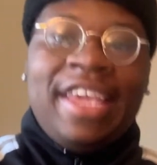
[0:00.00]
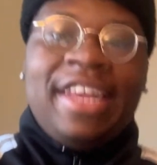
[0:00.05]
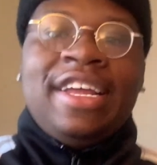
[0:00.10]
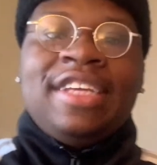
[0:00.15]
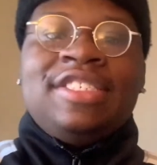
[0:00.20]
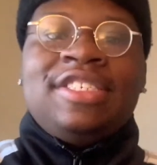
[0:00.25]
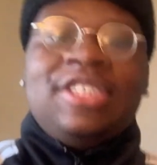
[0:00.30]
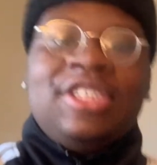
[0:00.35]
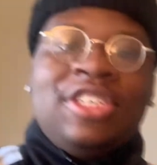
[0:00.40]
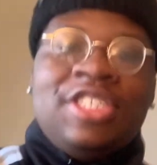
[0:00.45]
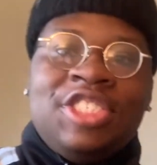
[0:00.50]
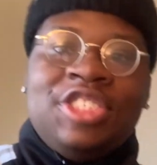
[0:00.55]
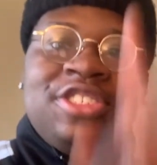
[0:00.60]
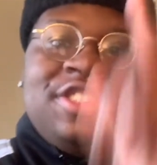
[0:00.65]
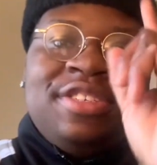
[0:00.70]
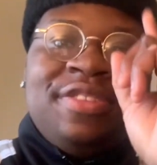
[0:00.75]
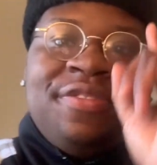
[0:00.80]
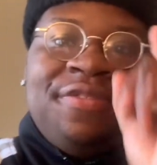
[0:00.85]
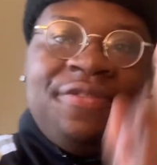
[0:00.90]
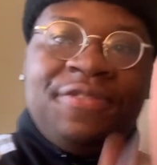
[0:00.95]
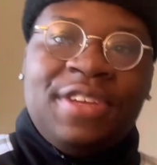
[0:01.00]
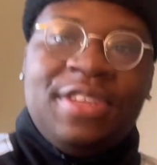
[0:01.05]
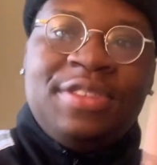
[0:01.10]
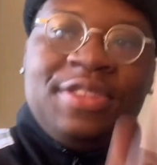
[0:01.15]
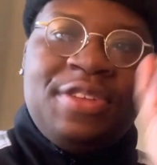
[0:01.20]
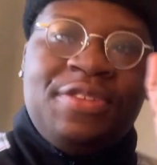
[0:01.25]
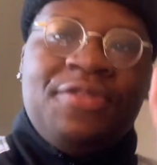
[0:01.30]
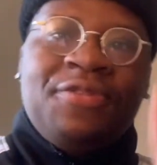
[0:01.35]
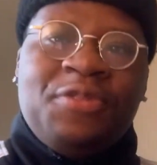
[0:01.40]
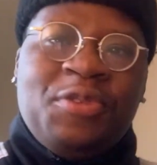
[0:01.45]
That's
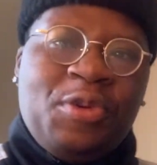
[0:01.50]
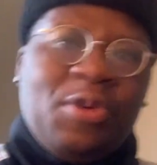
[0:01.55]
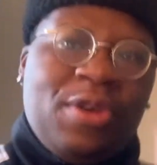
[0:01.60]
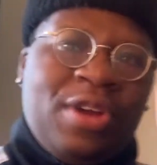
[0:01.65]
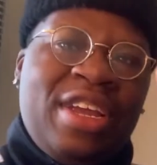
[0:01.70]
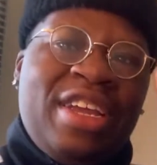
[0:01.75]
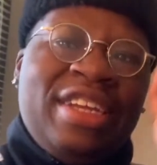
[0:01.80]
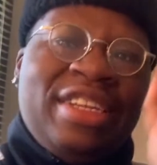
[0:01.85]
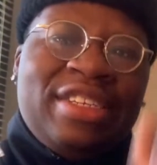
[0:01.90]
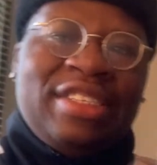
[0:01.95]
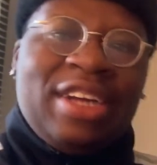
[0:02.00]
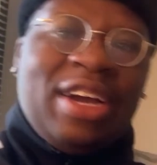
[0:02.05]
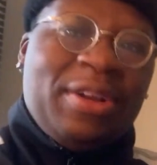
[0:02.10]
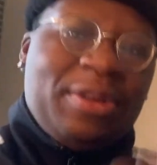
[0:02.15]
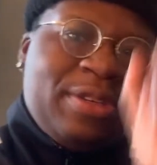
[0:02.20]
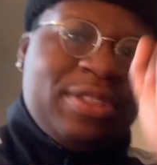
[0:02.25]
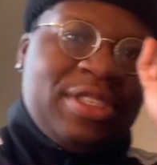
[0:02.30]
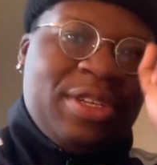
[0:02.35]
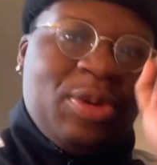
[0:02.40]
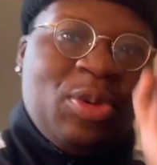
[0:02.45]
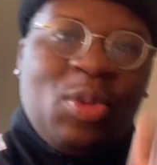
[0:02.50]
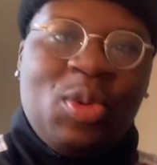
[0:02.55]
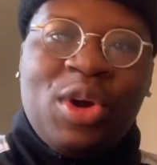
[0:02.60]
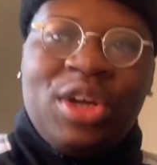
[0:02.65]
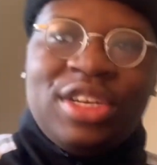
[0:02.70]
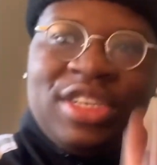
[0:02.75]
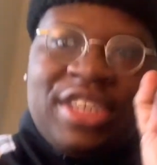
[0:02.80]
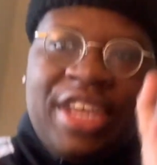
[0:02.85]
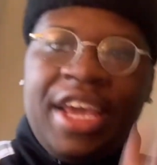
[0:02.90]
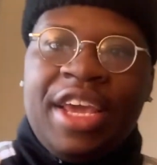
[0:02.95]
$154 in
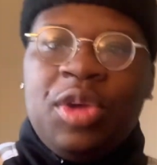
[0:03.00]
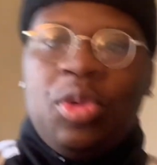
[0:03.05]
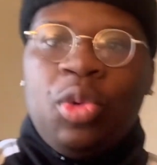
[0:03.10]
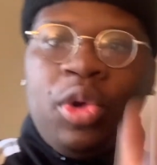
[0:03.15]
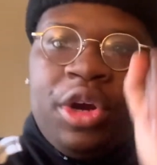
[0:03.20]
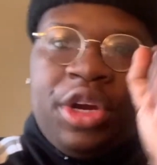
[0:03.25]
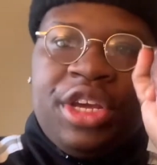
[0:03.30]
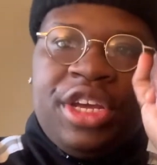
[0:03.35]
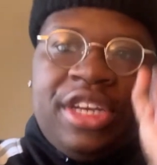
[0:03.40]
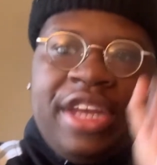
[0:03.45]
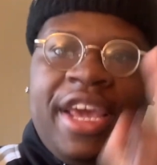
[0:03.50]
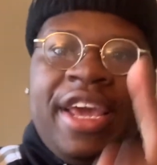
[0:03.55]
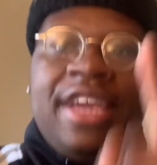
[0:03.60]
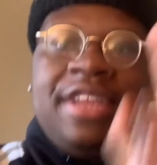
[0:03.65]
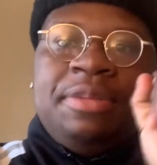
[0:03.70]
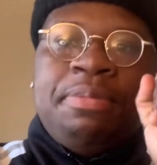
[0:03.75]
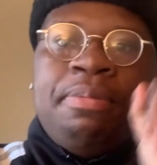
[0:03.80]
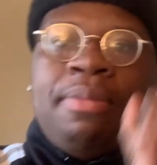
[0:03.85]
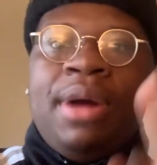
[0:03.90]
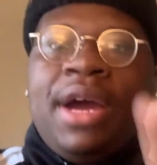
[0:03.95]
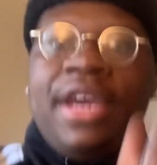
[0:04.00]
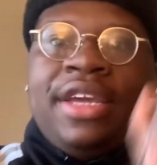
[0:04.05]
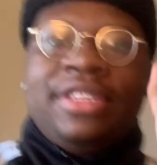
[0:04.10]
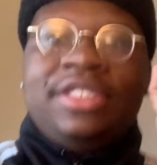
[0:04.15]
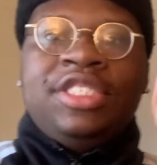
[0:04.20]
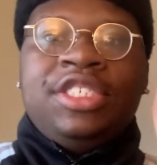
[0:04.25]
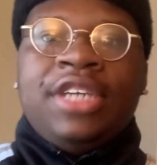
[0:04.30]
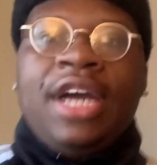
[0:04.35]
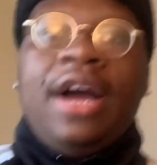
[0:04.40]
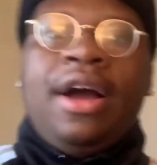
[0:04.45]
one day working at my
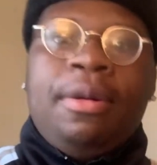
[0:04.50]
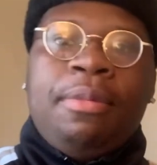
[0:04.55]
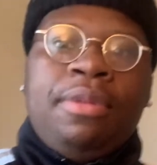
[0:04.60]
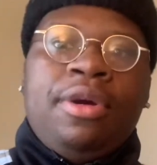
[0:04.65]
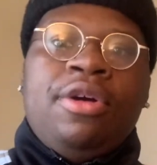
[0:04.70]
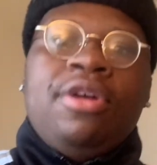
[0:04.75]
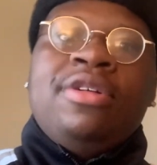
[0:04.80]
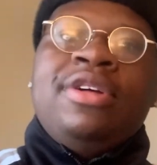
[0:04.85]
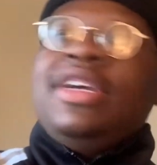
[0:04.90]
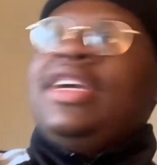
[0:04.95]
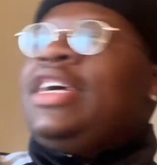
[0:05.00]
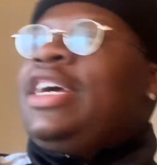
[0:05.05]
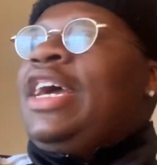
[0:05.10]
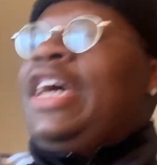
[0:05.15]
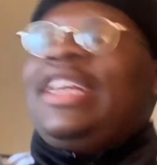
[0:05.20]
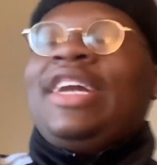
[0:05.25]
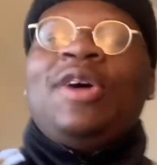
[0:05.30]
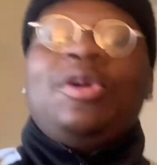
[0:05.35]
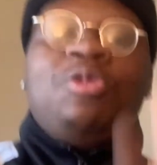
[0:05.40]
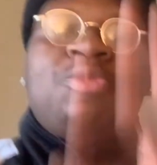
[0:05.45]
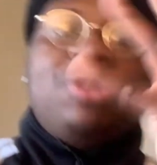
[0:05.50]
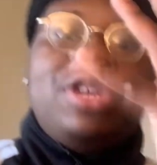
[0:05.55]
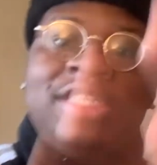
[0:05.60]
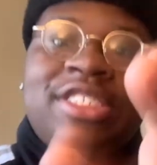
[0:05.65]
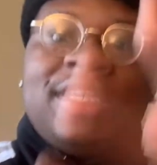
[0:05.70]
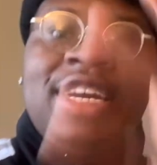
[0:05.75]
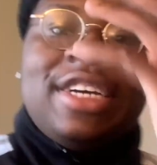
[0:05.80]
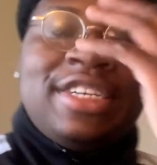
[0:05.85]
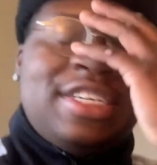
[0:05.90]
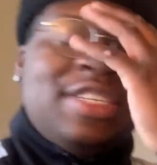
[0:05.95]
job, bro. And I wish
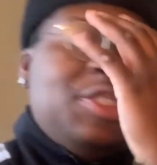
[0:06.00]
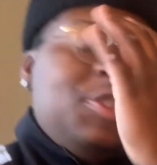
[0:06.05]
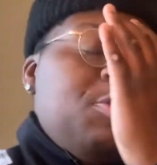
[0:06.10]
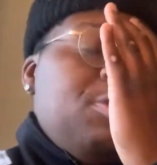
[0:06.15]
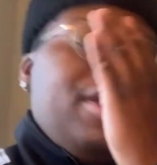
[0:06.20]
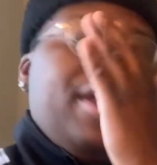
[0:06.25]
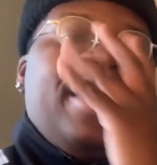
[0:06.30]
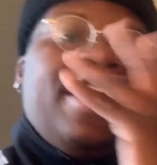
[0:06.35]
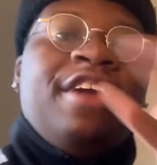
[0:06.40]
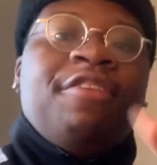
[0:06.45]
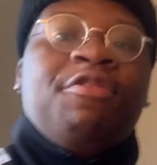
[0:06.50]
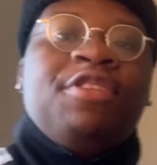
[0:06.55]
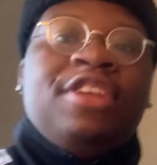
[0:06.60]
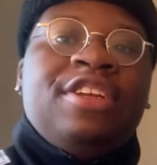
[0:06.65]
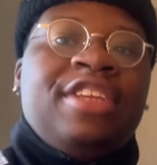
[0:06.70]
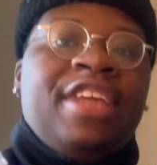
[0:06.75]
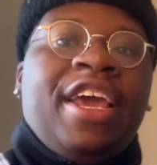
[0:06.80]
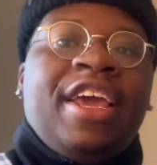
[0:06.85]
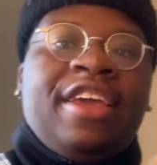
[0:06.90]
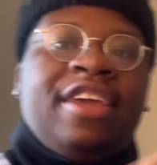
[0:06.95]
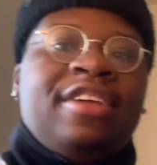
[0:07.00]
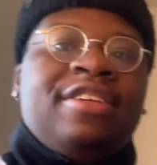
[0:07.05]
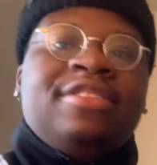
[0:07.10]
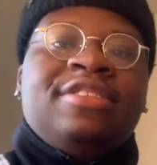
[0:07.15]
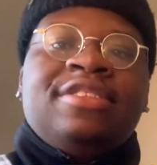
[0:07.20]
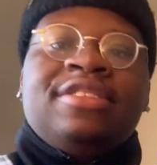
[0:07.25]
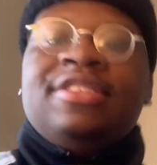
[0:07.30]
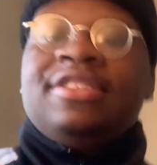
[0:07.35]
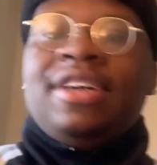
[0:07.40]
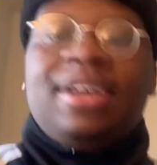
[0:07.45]
I could do that every day.
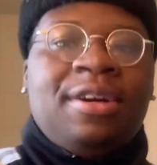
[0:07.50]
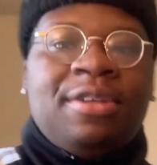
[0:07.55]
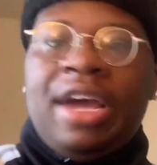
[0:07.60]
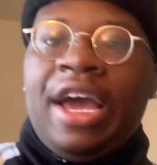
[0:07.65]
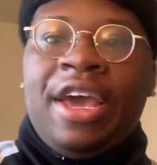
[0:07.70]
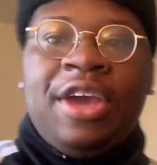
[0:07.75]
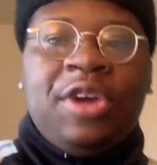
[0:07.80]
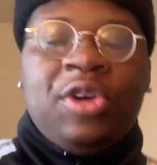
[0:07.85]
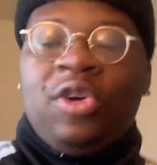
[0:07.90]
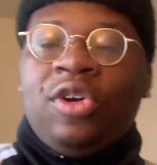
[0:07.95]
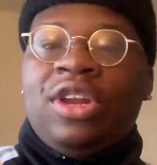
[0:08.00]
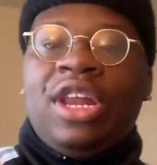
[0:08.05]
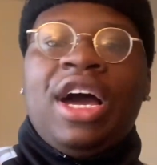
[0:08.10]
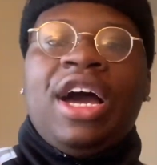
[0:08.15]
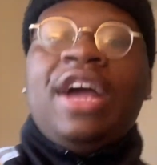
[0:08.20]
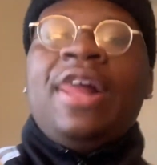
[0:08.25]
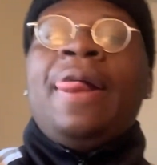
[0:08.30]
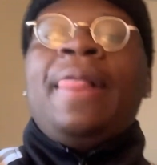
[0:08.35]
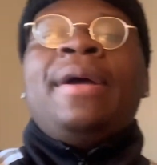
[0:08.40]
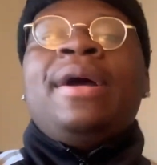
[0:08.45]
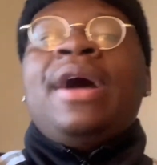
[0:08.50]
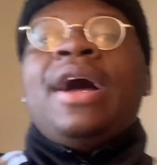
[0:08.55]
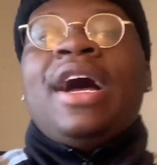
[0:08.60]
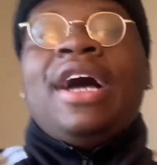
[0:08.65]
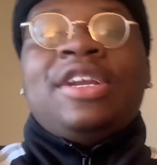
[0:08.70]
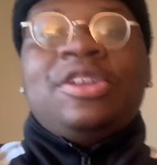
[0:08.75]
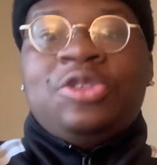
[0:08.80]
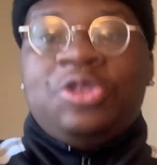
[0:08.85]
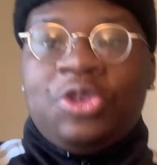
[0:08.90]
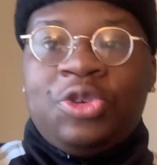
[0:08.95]
I, I ain't gonna lie. I
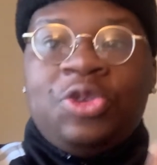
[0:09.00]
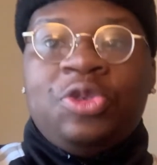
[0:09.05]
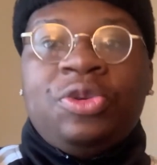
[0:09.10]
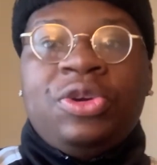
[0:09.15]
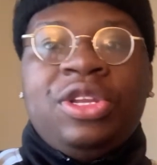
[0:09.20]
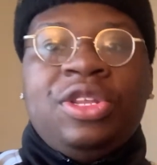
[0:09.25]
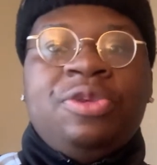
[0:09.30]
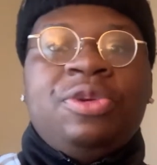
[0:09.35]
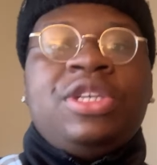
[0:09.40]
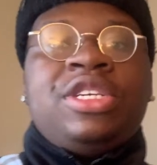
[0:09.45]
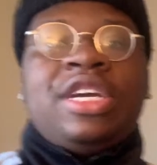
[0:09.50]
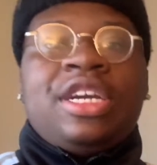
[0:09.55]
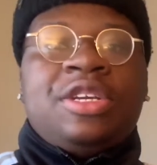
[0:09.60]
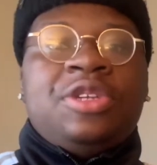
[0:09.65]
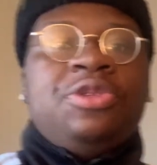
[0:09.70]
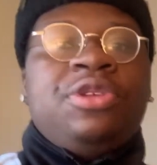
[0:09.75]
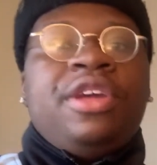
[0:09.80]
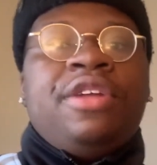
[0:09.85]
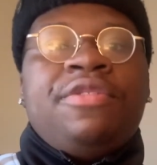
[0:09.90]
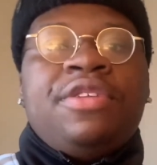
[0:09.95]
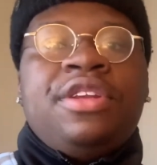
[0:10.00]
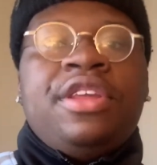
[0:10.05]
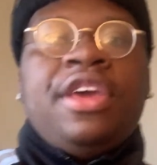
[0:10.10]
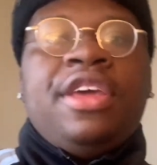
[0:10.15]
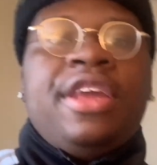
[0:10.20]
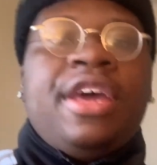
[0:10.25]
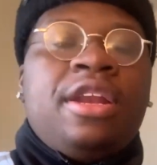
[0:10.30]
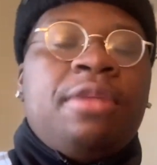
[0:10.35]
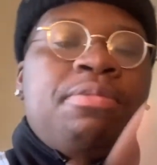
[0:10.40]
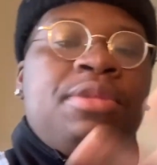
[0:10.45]
do really wish I could do that every day.
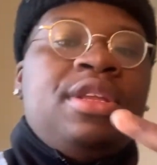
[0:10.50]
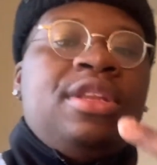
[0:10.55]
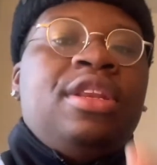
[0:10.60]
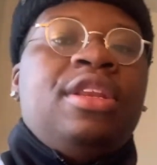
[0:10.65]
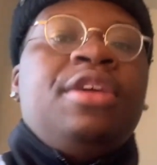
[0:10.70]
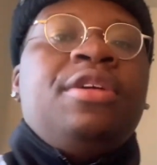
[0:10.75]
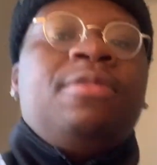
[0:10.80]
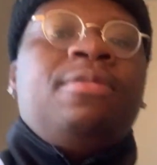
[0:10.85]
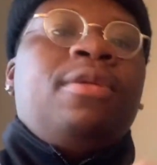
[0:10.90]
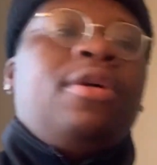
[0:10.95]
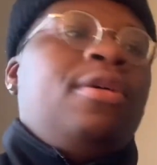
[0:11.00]
That'd be lit, bro.